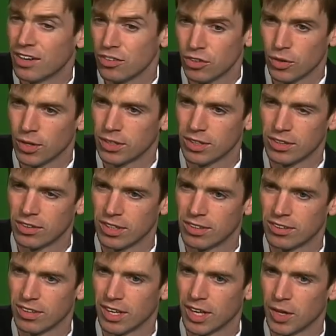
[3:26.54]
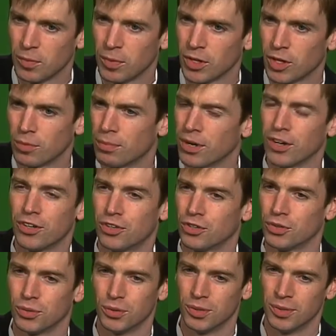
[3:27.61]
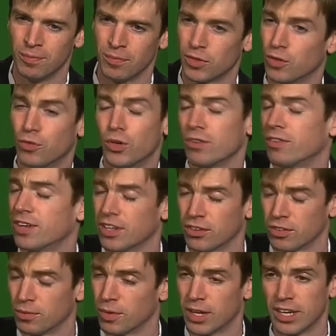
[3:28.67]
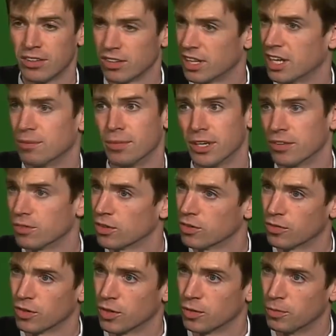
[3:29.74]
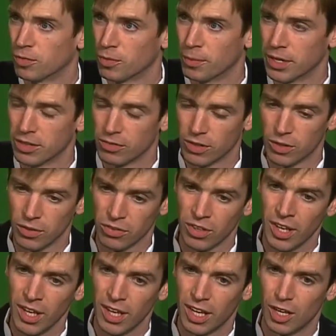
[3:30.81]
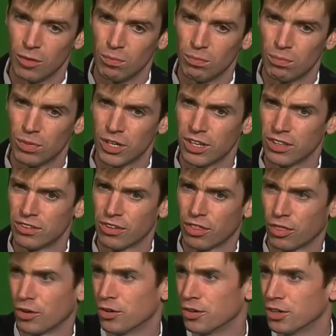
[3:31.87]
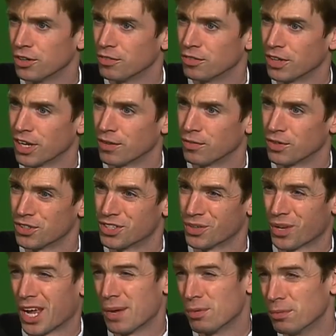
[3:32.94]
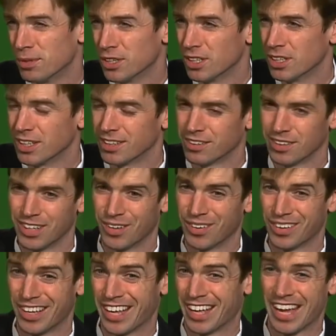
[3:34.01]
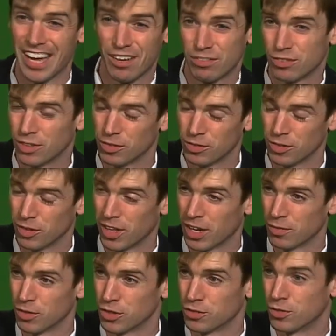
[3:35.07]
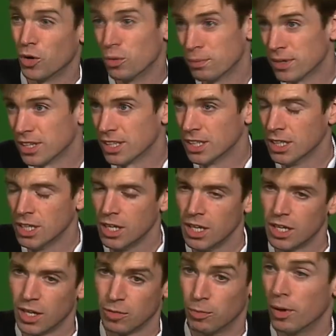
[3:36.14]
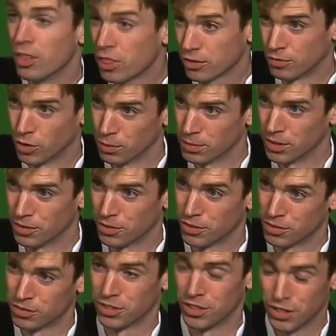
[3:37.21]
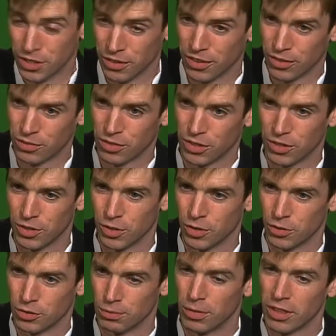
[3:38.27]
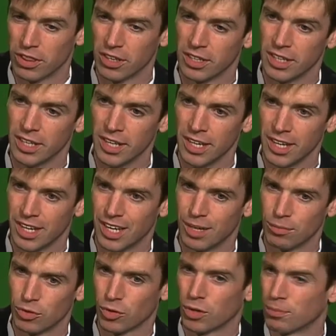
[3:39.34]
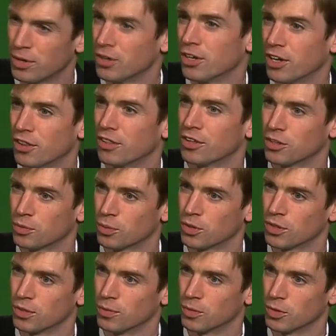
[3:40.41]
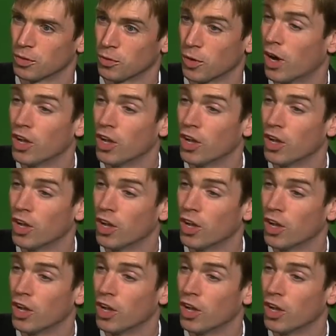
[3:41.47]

And also, it's it's, it's I mean, compared to, so forty-five dollars, I mean, it is a lot of money for for, for many folks, um, but it's a third of the average, you know, cable bill. It's, you know, half of the average phone bill, a monthly phone bill. And so this is a year, and those are, you know, those are monthly. Um, so compared to other things we're, we're, we're